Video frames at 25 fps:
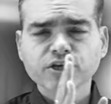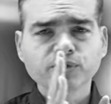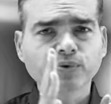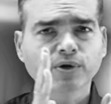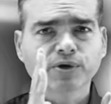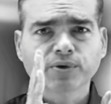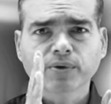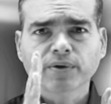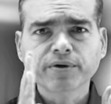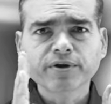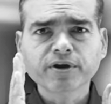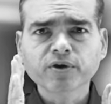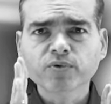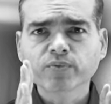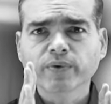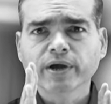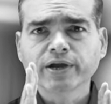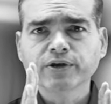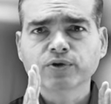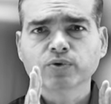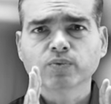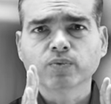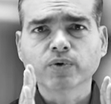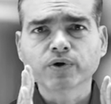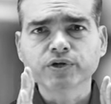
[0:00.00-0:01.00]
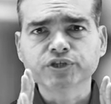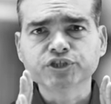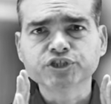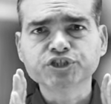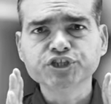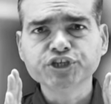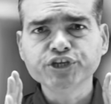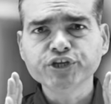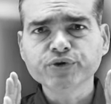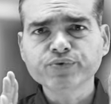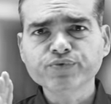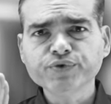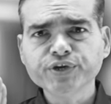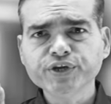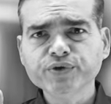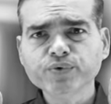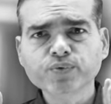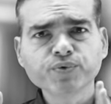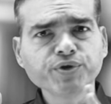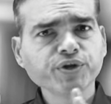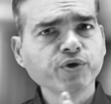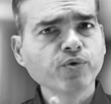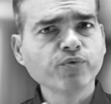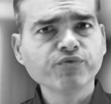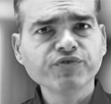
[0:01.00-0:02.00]
You are not required to watch new
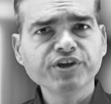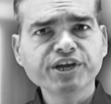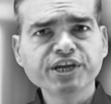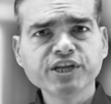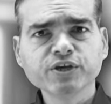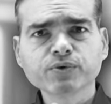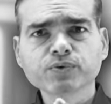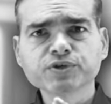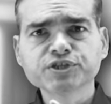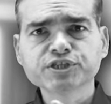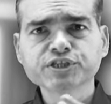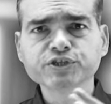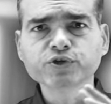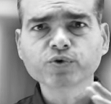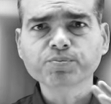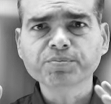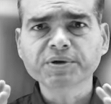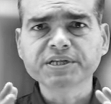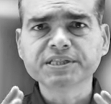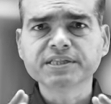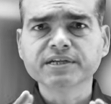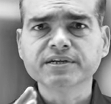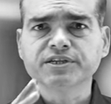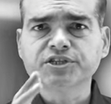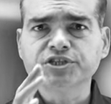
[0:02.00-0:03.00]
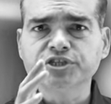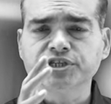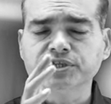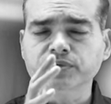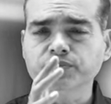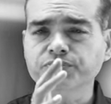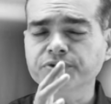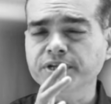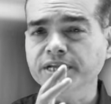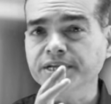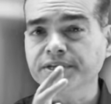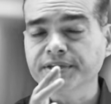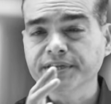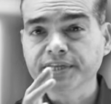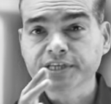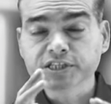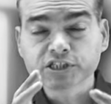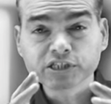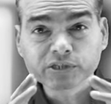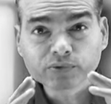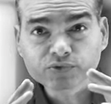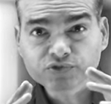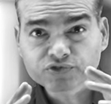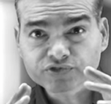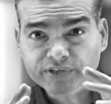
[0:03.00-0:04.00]
videos, new methods, new techniques,
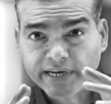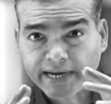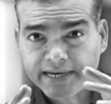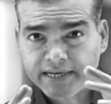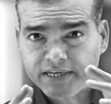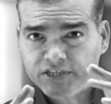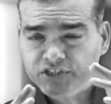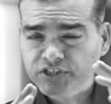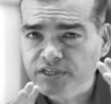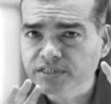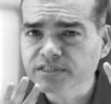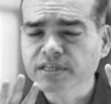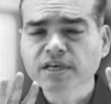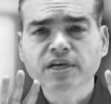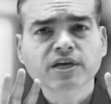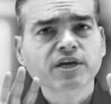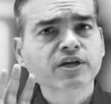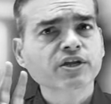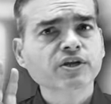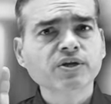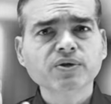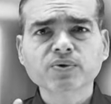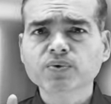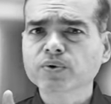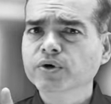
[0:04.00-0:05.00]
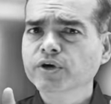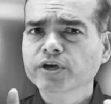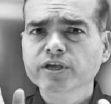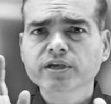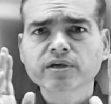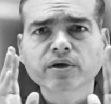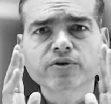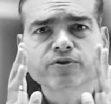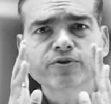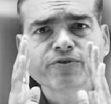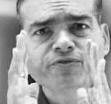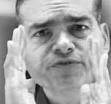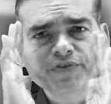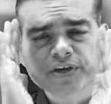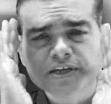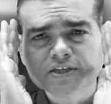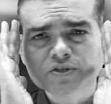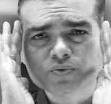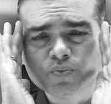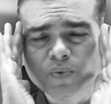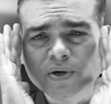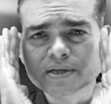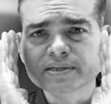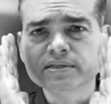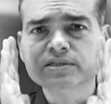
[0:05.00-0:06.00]
new strategies. No, you have to
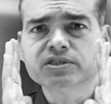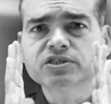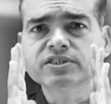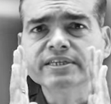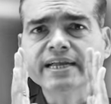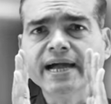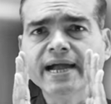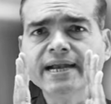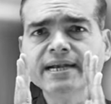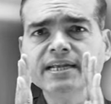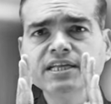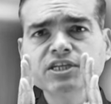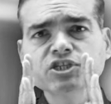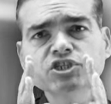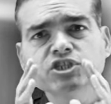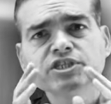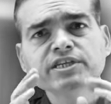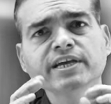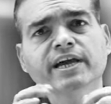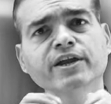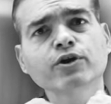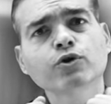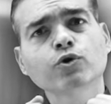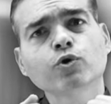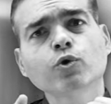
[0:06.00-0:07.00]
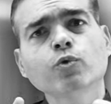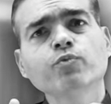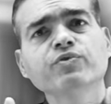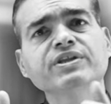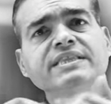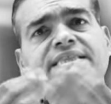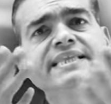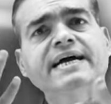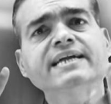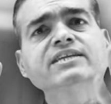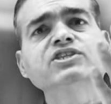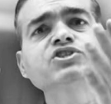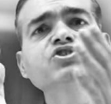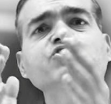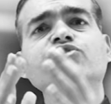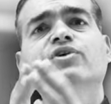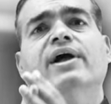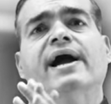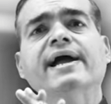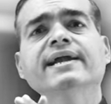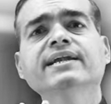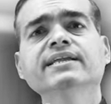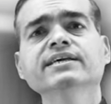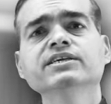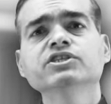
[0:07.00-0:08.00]
fix one strategy and go with that
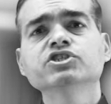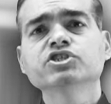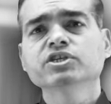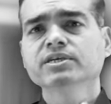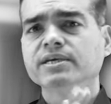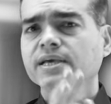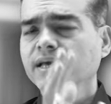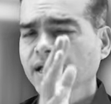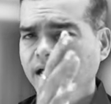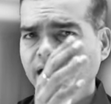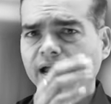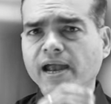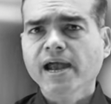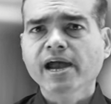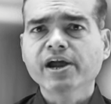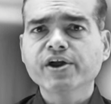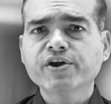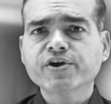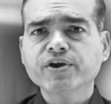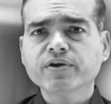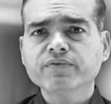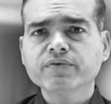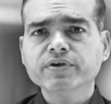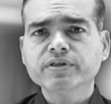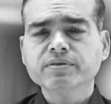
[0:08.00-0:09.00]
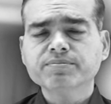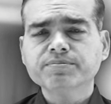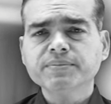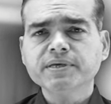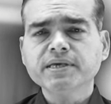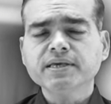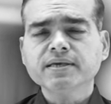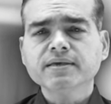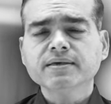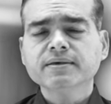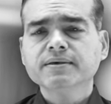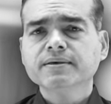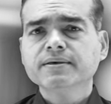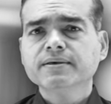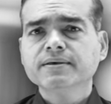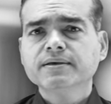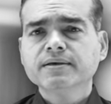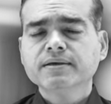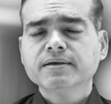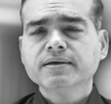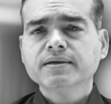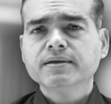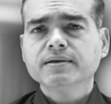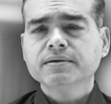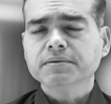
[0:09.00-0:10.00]
strategy. Agree with me?
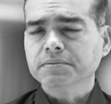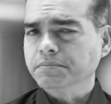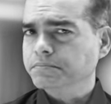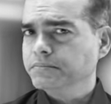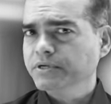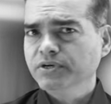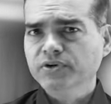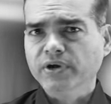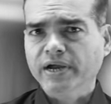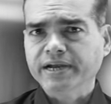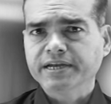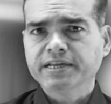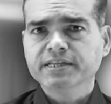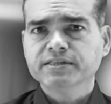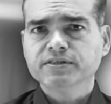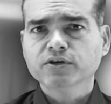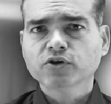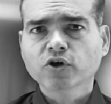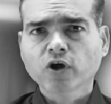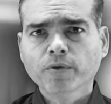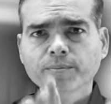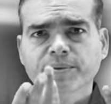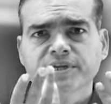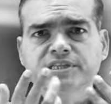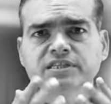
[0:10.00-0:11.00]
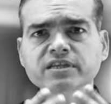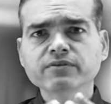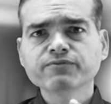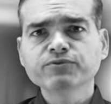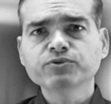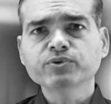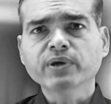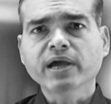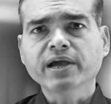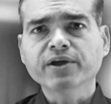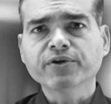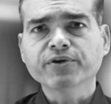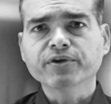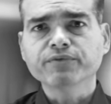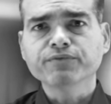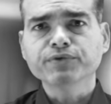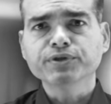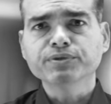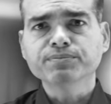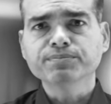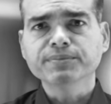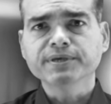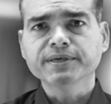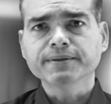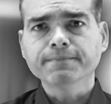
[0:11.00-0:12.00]
Write in the comments if you agree
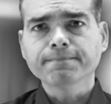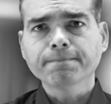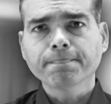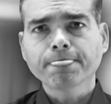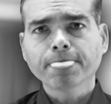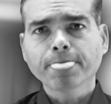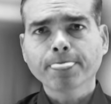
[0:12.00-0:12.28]
with me.